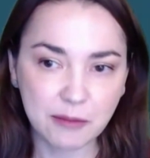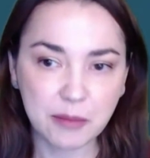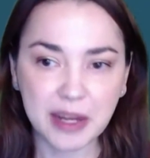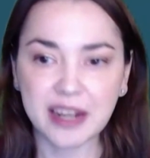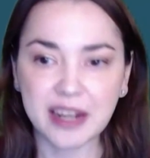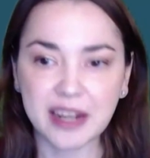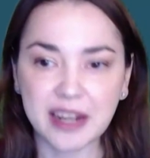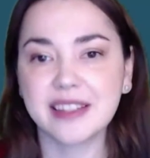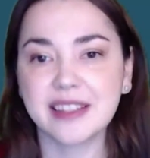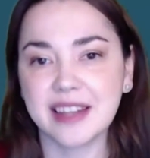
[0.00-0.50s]
but
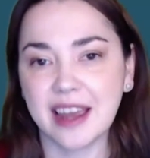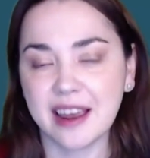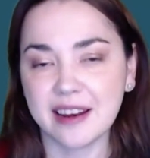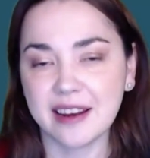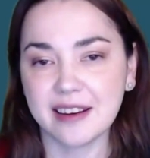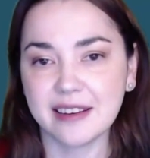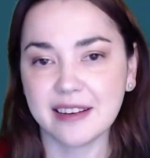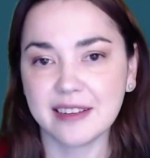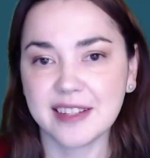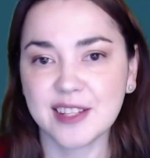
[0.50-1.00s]

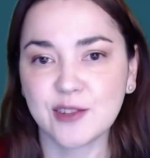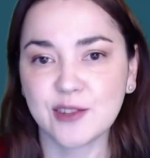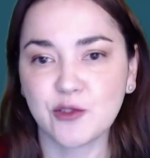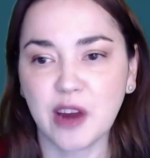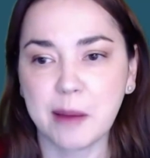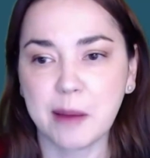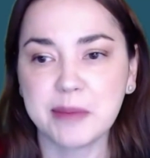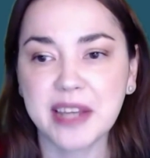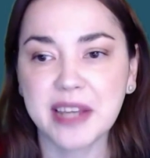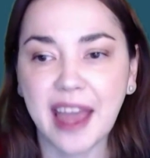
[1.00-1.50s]
instead
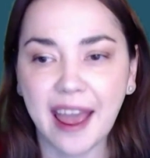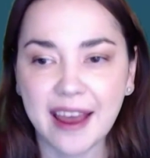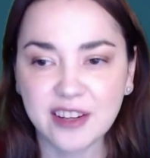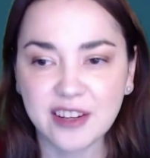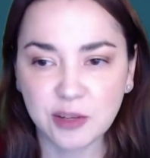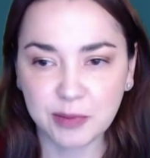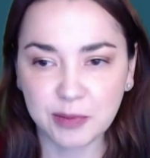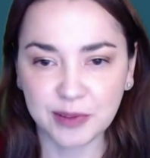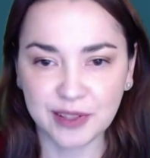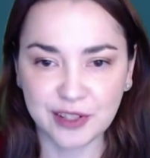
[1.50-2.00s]
describe
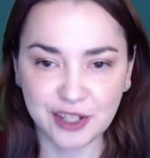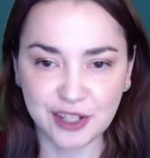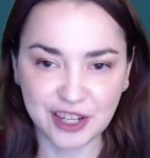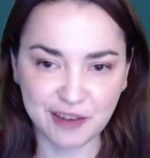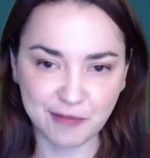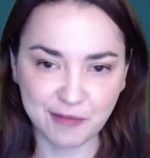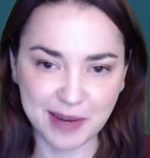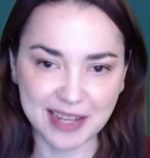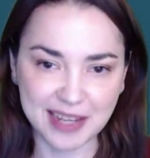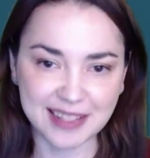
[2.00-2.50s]
tangible
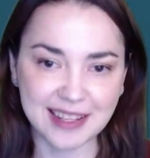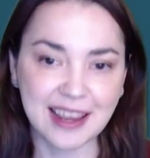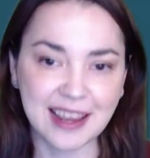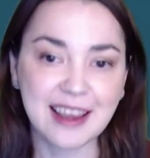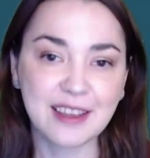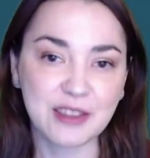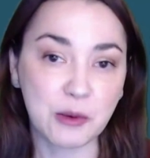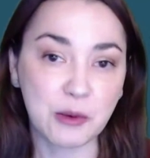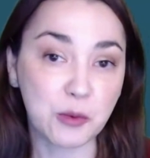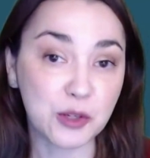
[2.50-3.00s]
achievements
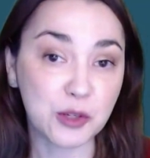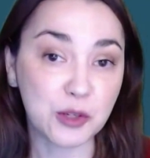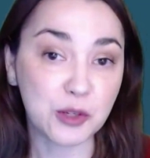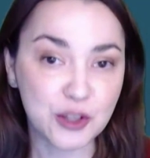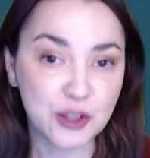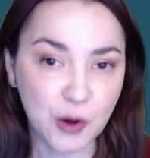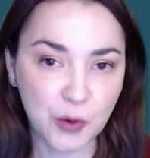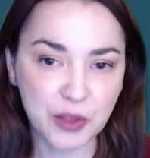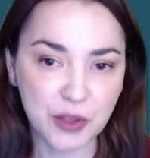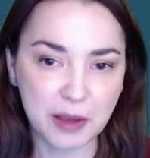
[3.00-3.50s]
that will
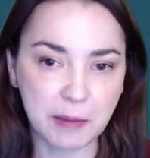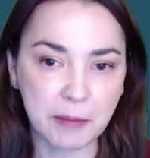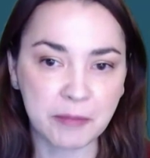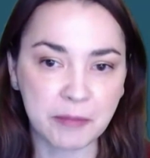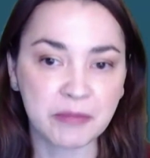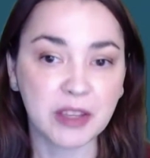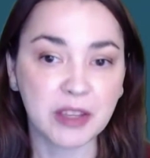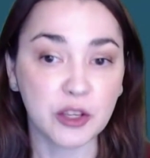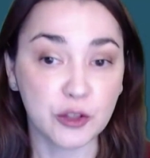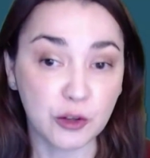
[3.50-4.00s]
show them
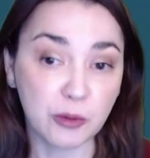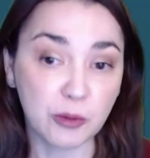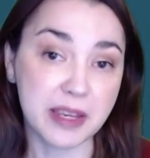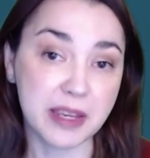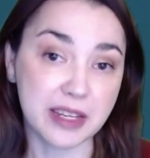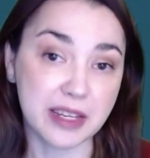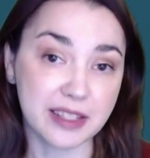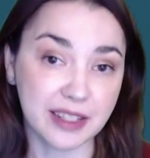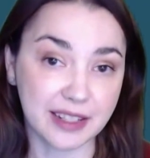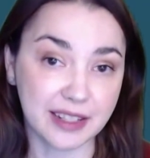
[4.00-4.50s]
you'll
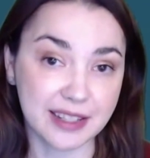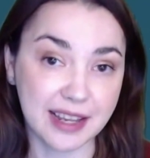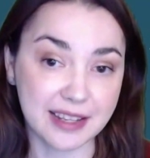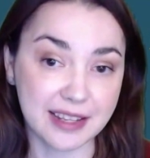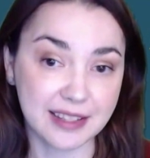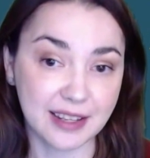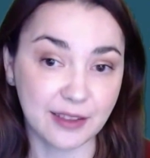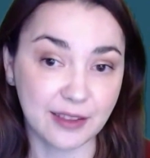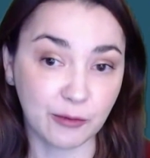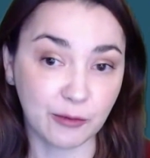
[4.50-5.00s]
be a
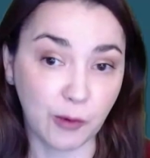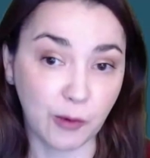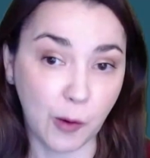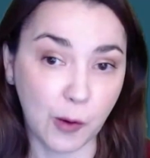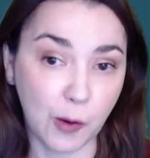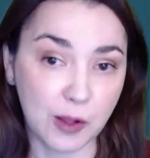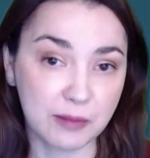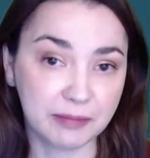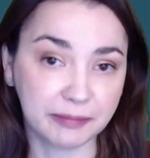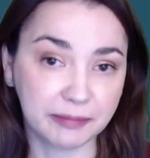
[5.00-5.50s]
success in the
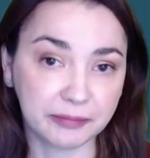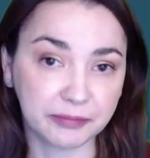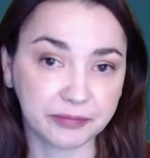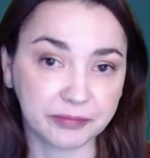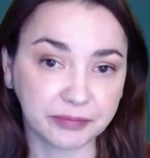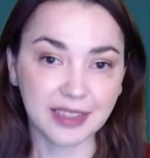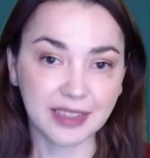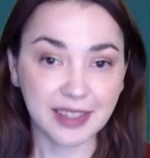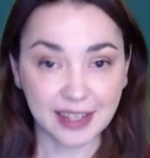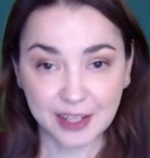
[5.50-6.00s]
role.
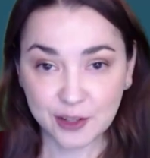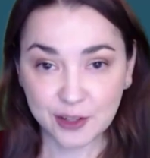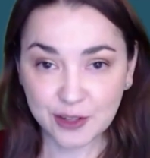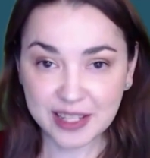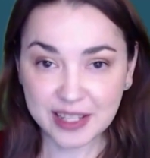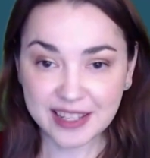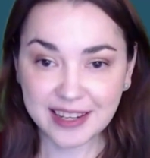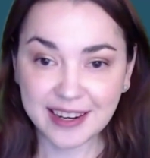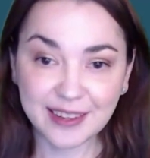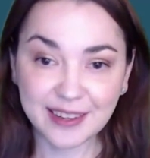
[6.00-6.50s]

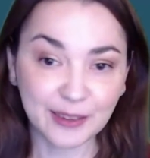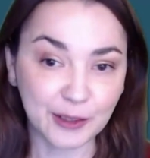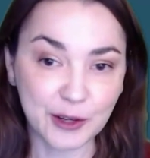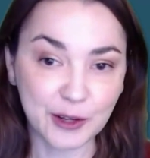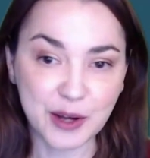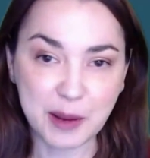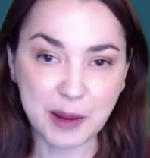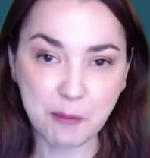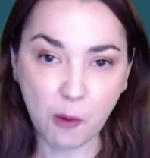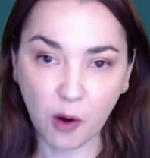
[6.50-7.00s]
Interested in
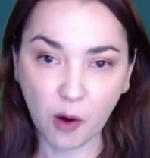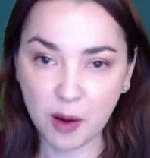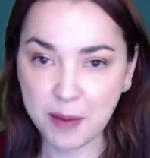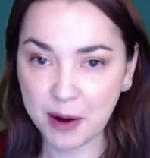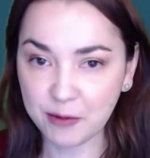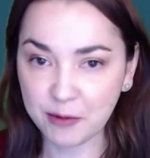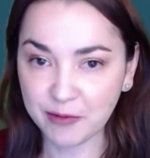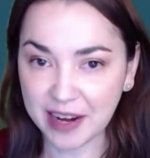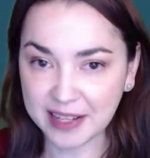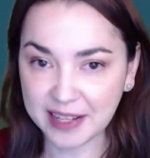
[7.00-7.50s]
learning more
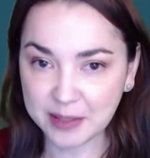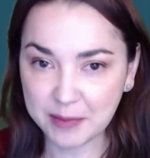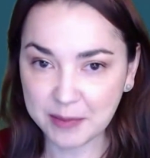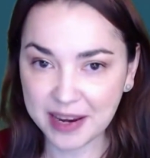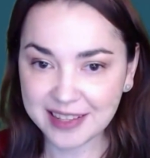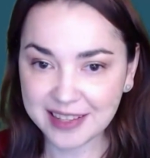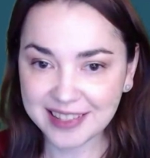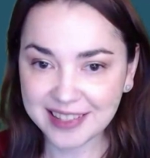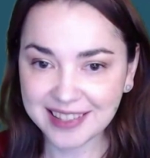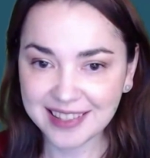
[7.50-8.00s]
about
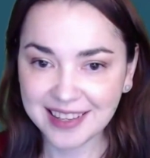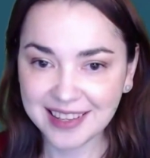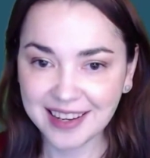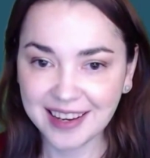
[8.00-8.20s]
resumes?